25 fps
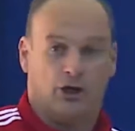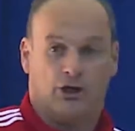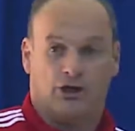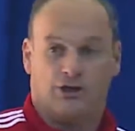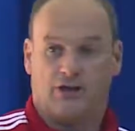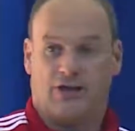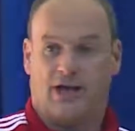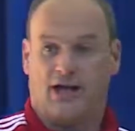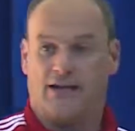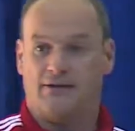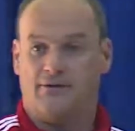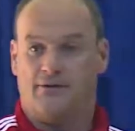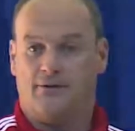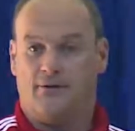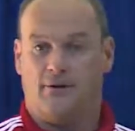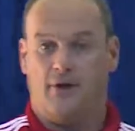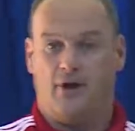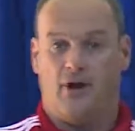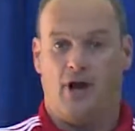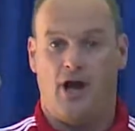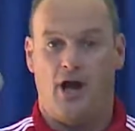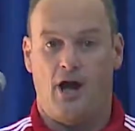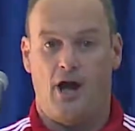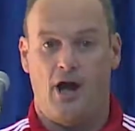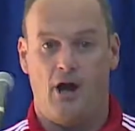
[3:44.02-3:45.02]
Then
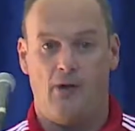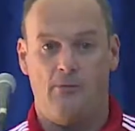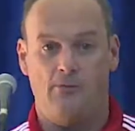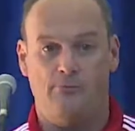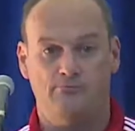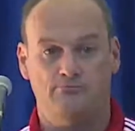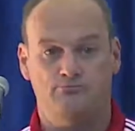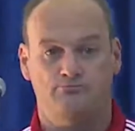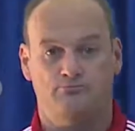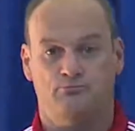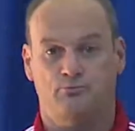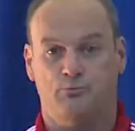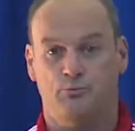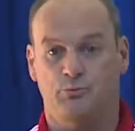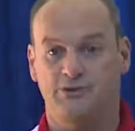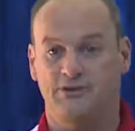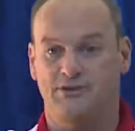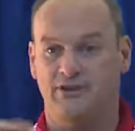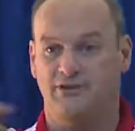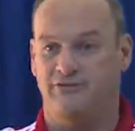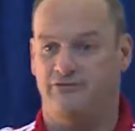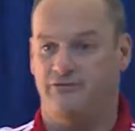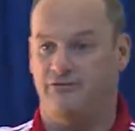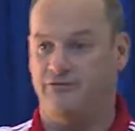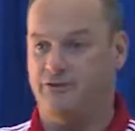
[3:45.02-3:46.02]
we
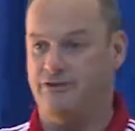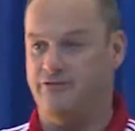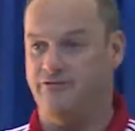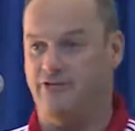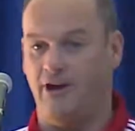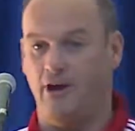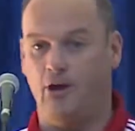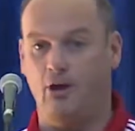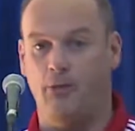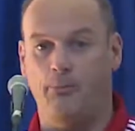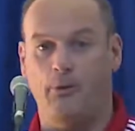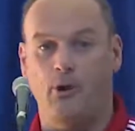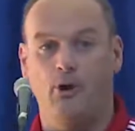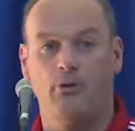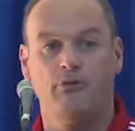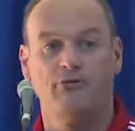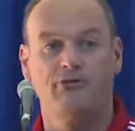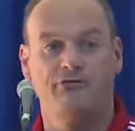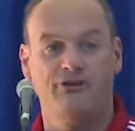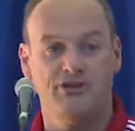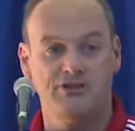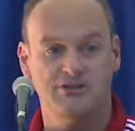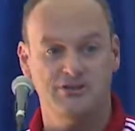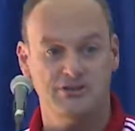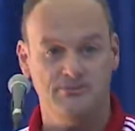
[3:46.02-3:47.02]
developed our
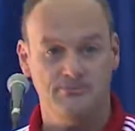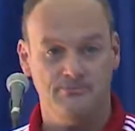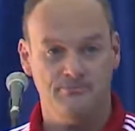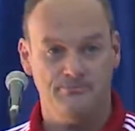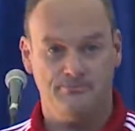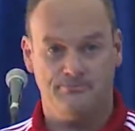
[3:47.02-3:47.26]
vision.